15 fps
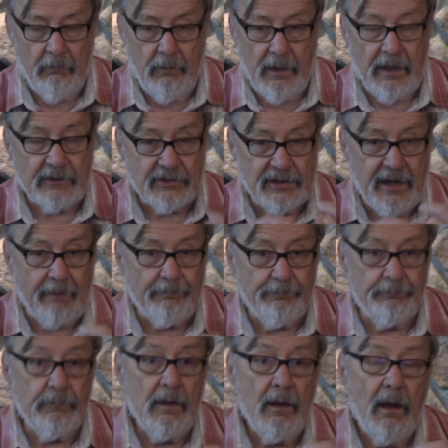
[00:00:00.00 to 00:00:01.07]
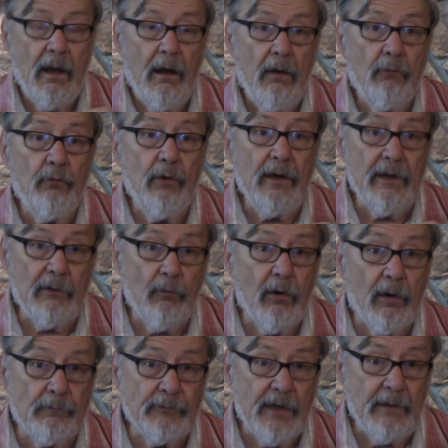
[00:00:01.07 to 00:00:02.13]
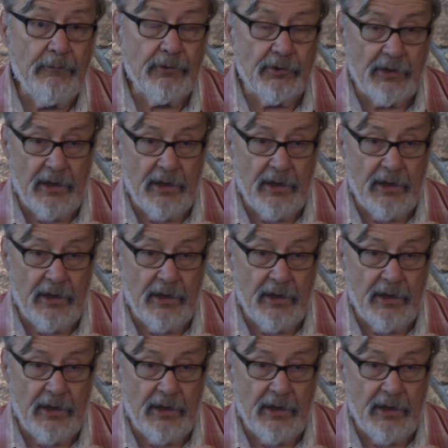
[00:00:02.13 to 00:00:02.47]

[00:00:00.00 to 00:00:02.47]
except really warm temperatures,